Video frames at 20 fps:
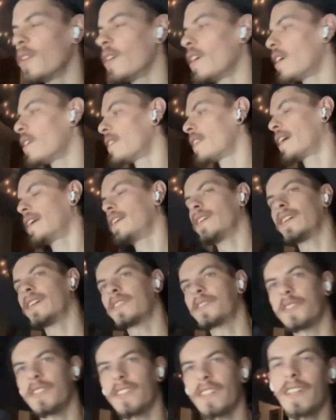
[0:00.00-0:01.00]
yeah. That
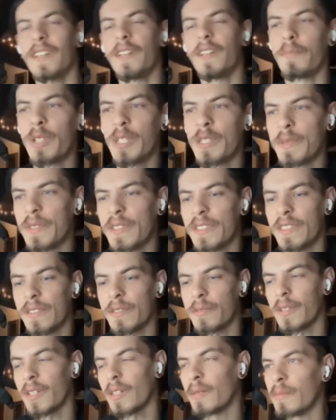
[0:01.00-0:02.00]
actually kind of brings me
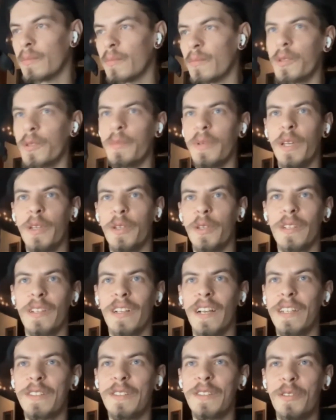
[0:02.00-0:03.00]
to one of my
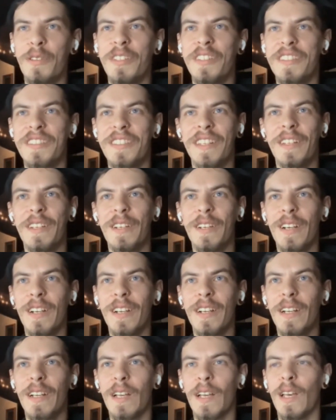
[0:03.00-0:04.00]
other. I noticed in
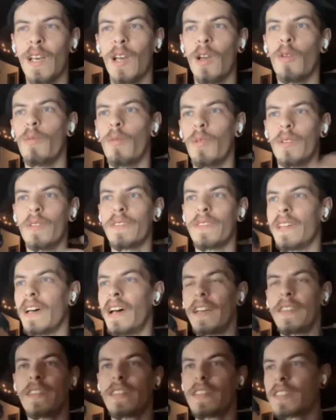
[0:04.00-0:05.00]
your
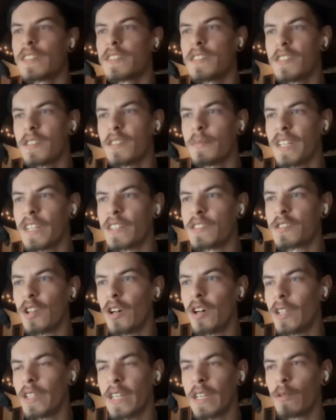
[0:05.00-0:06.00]
I like this is something I
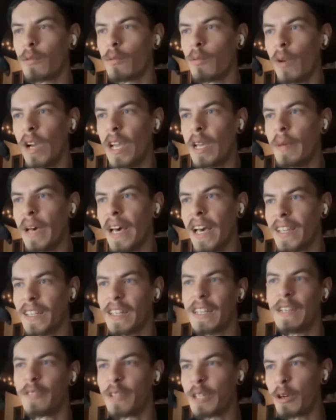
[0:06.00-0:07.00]
saw like way back,
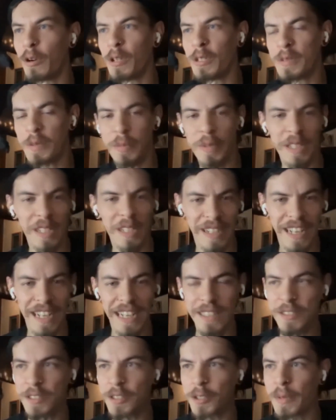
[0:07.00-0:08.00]
and I've like always been meaning to
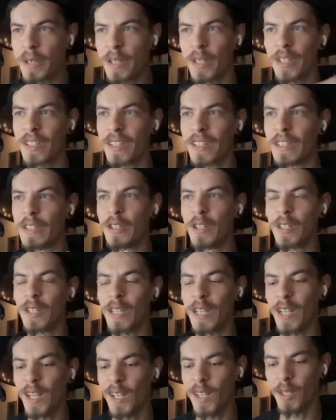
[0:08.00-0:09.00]
ask you about it in
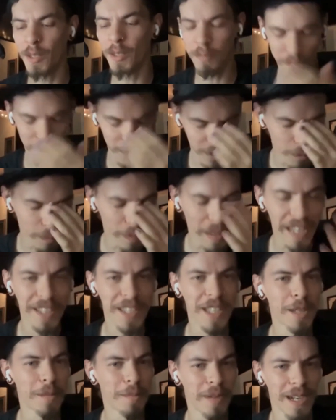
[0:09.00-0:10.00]
your
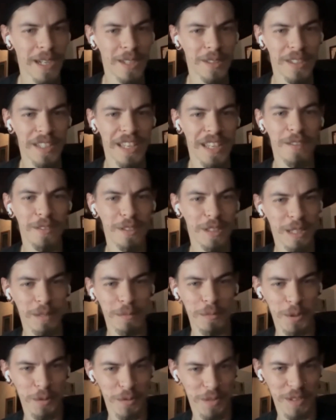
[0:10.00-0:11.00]
Bandcamp bio that
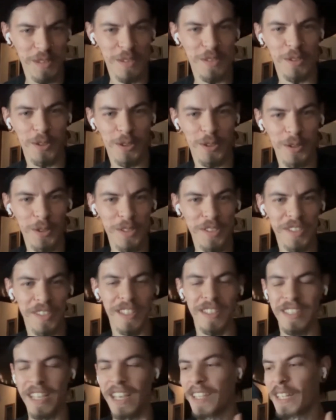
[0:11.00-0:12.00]
everything moves in circles.
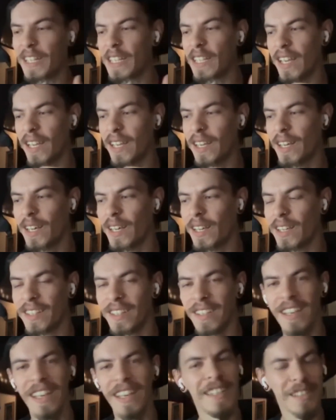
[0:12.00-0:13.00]
Is that like a
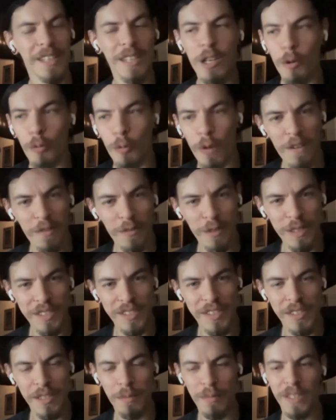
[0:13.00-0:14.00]
is that like a
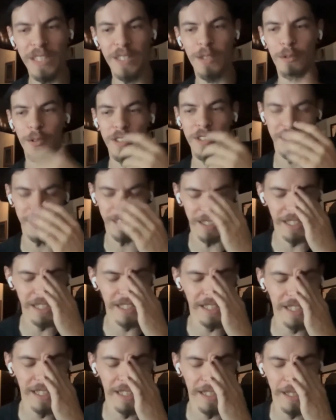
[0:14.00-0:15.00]
reference to something, or is it
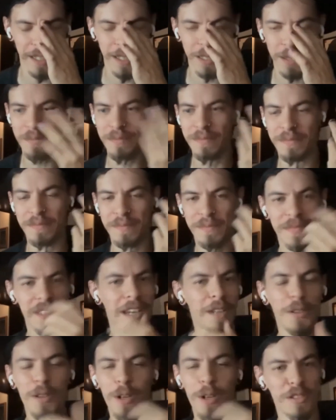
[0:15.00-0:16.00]
like a
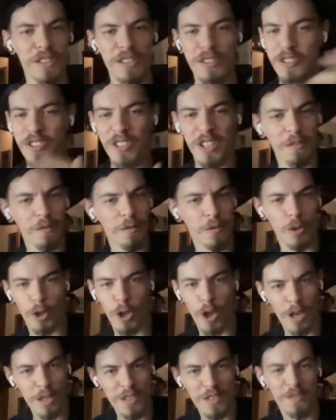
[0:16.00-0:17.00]
I don't know, is it just like a
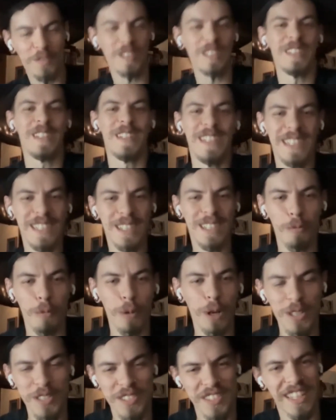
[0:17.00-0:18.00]
philosophy? Like
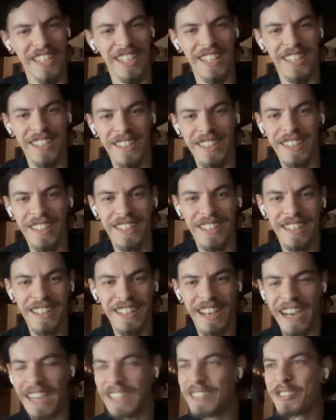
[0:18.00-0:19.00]
where does that
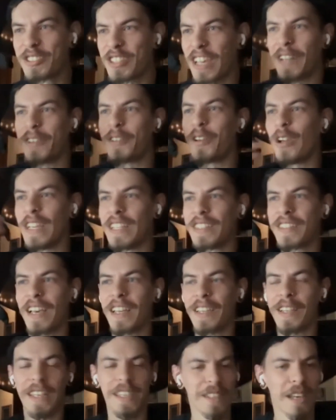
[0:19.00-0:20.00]
I don't know.
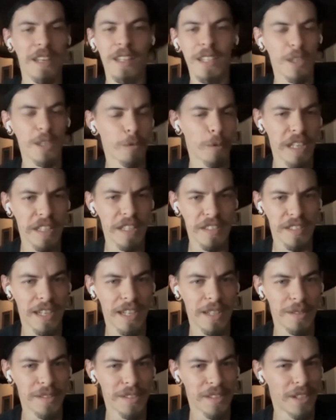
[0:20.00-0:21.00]
I like the
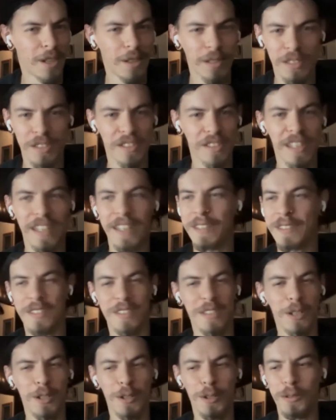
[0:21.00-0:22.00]
sounds, it just and it's
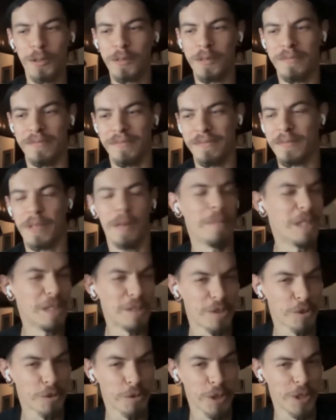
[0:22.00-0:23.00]
so I mean
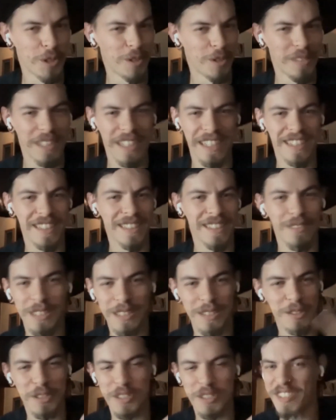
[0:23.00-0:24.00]
it's true. Like
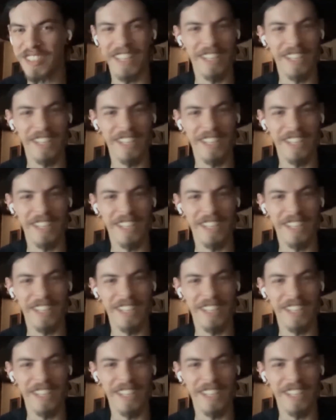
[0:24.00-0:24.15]
everything's